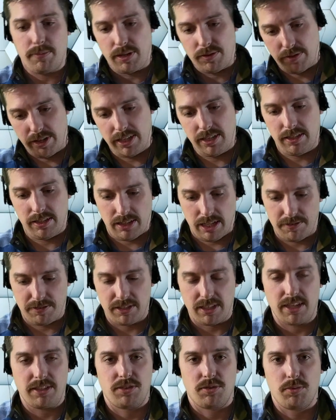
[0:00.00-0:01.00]
My right and left
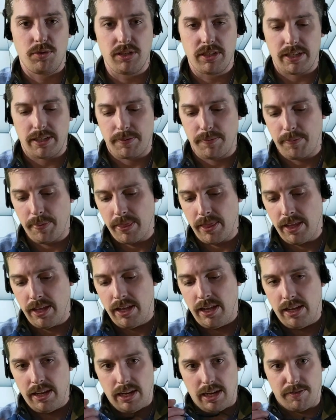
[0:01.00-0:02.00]
sides are working.
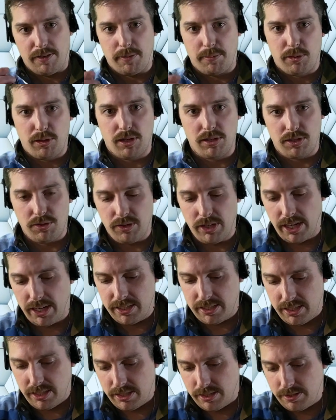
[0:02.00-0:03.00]
Now, if I plug you
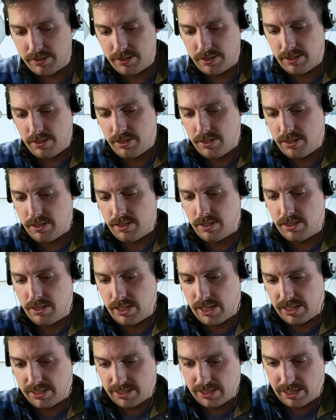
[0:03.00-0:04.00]
guys in
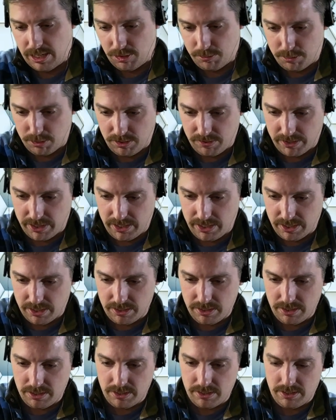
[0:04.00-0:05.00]
as an output right
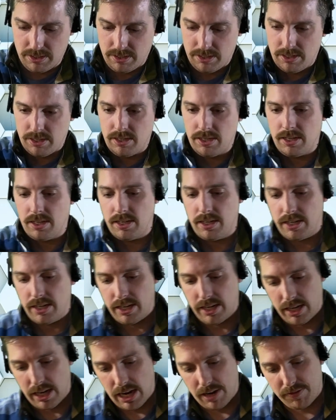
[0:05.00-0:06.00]
here,
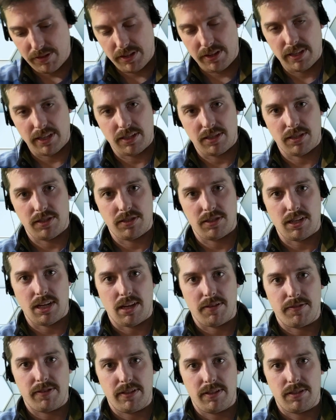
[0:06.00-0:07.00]
everything turns
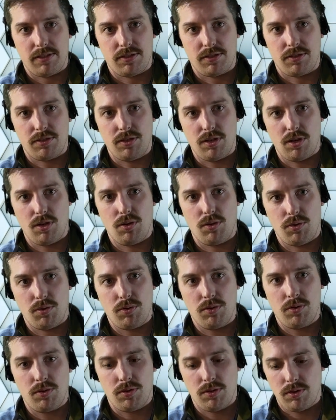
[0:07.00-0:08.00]
off. There's no
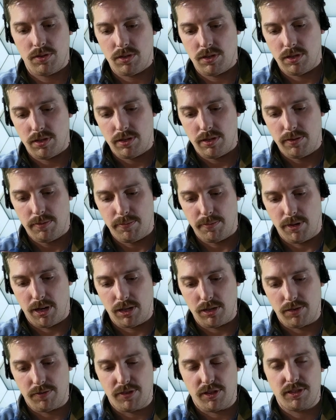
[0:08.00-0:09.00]

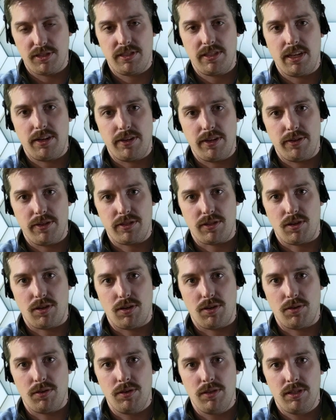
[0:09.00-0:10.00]
mono versus stereo. It's
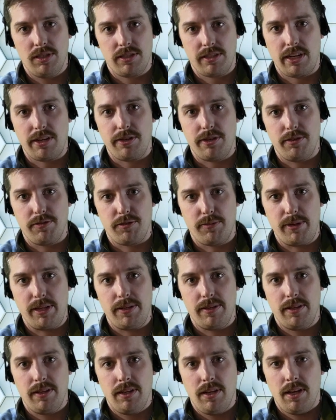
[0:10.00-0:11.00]
all stereo for me.
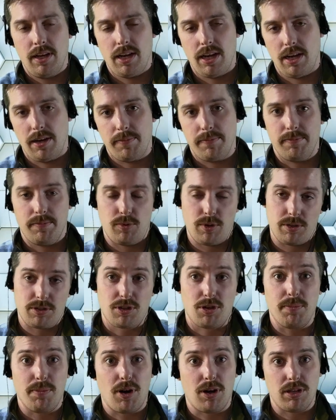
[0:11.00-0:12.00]
Well,
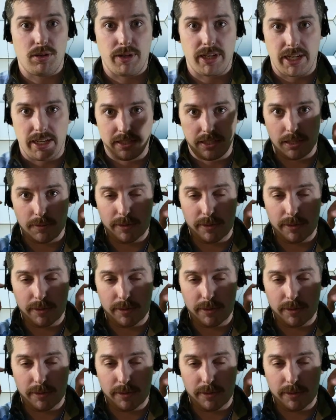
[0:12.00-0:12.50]
it's all mono, I guess.